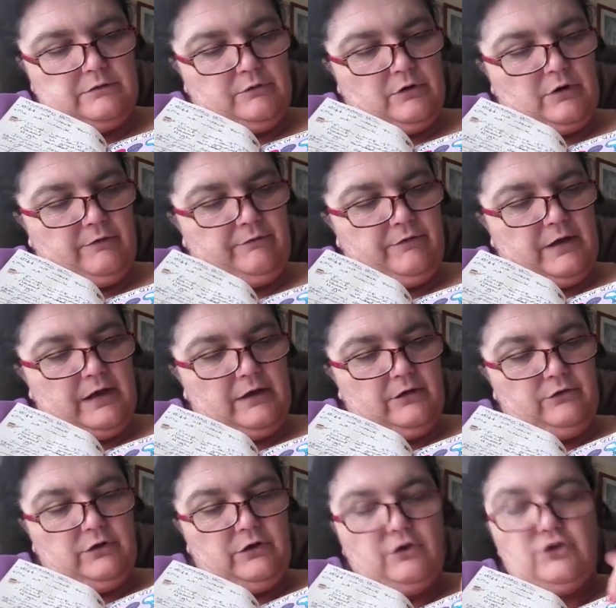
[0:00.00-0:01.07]
I
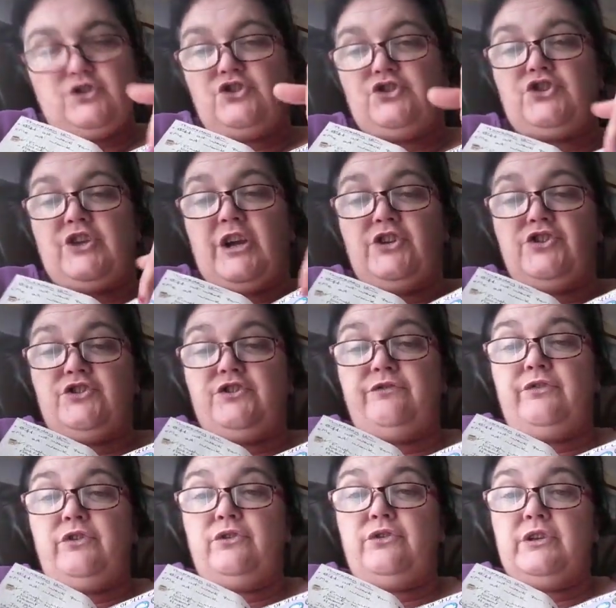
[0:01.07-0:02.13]
found, and I just changed a
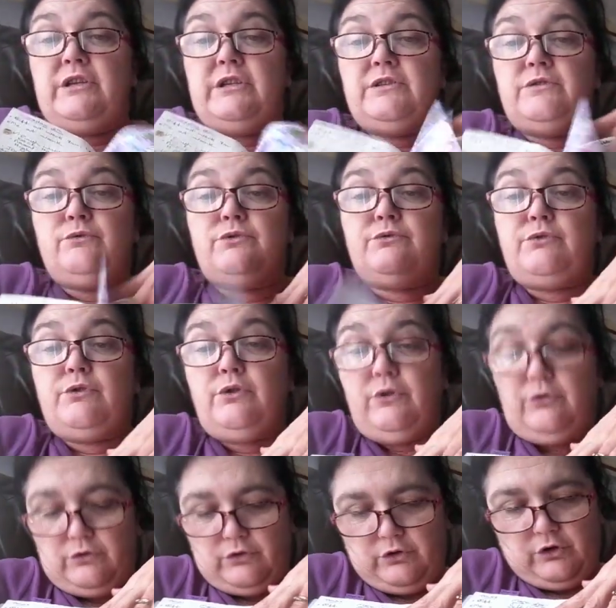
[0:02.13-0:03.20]
few things. It's
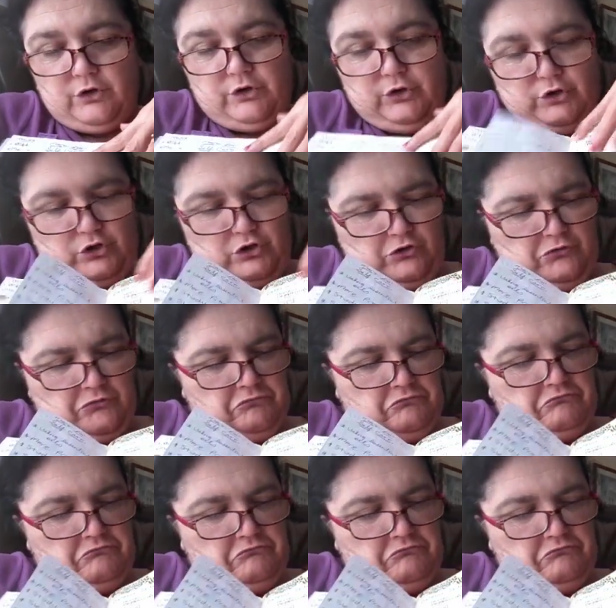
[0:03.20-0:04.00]
kind of cute.